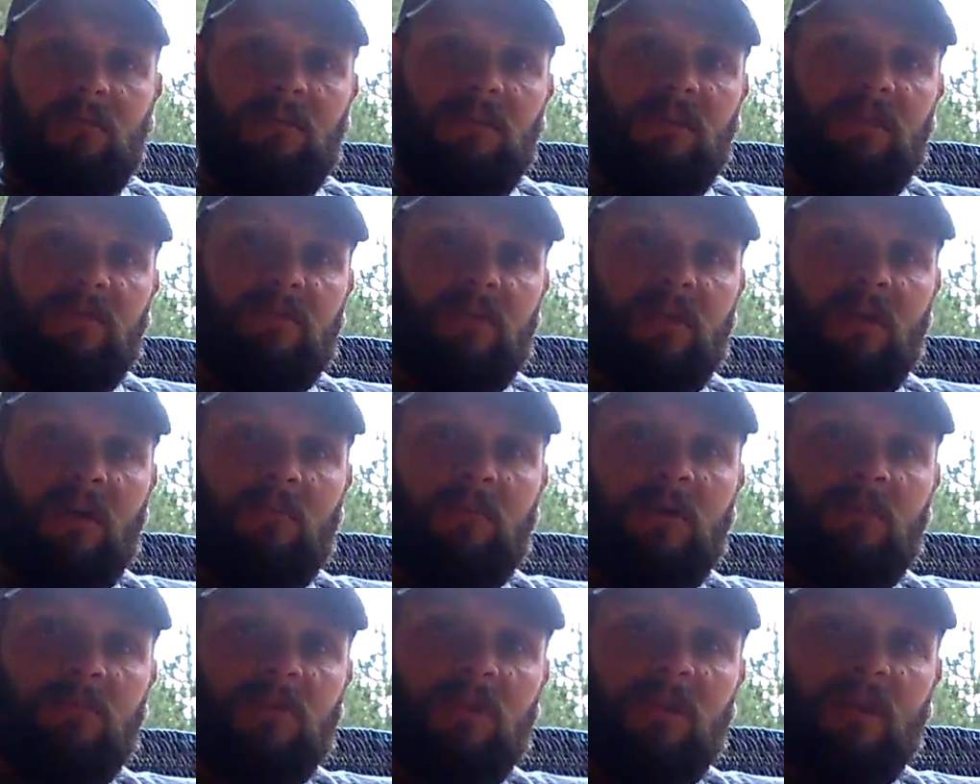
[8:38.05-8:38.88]
leave a
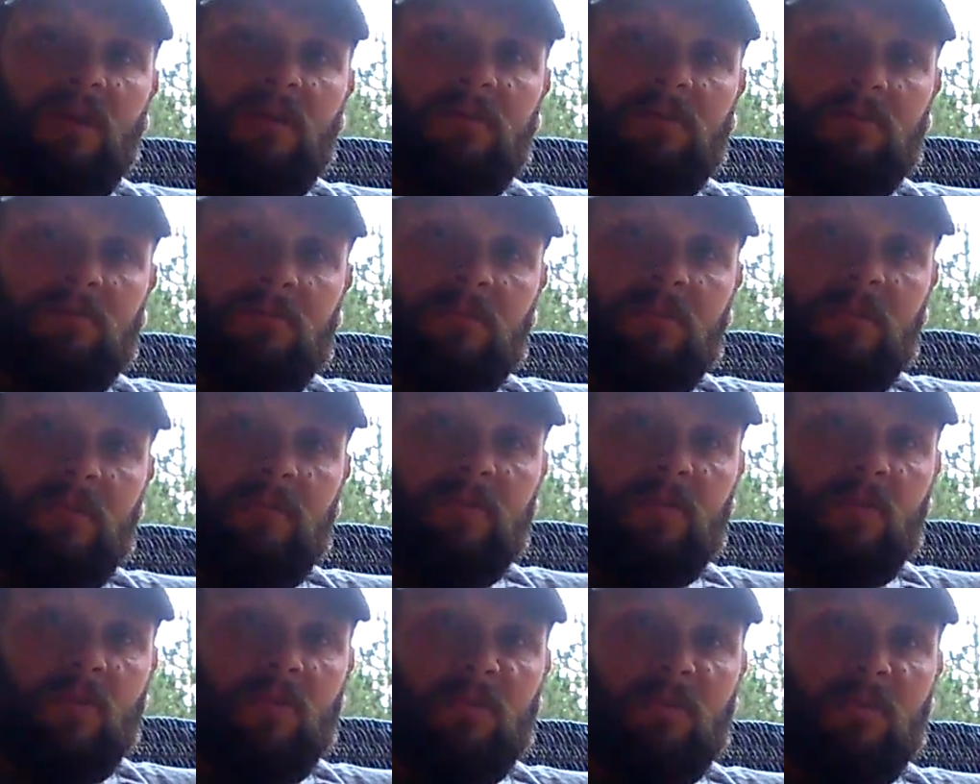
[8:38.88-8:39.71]
comment below
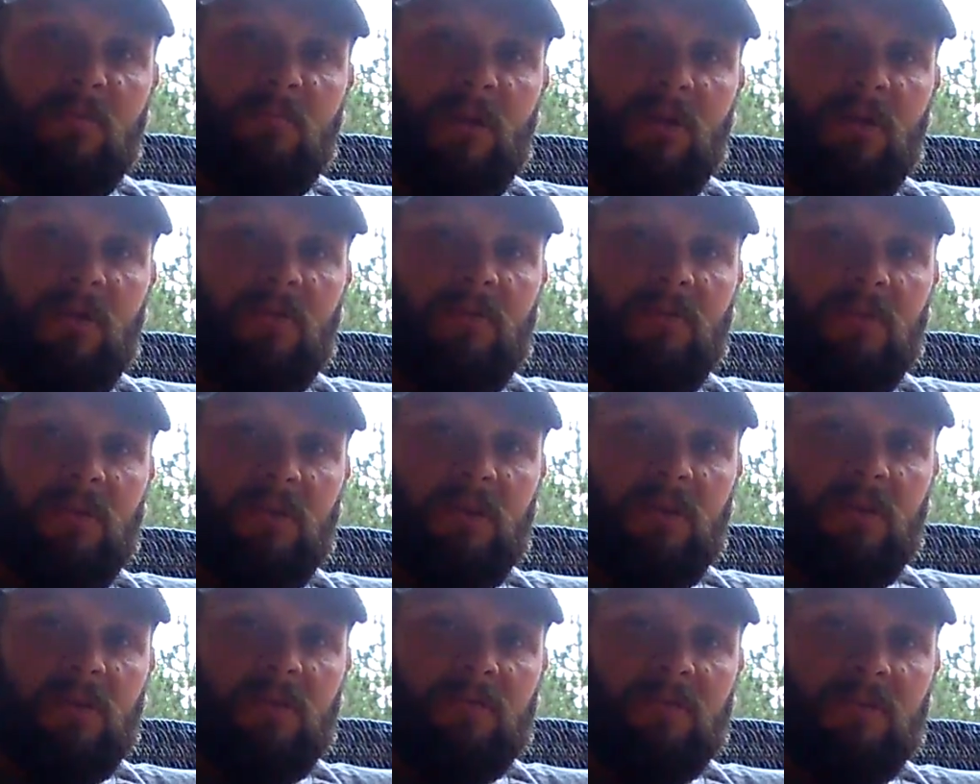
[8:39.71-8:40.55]
if you want to be part of
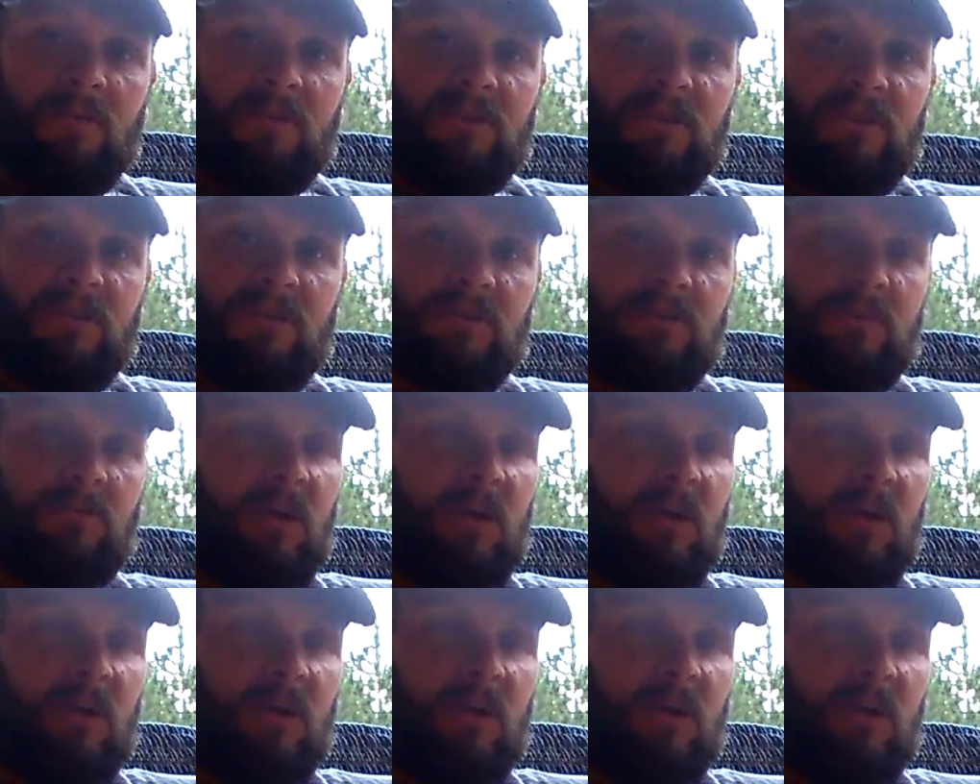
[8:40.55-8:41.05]
uh, Free Tin and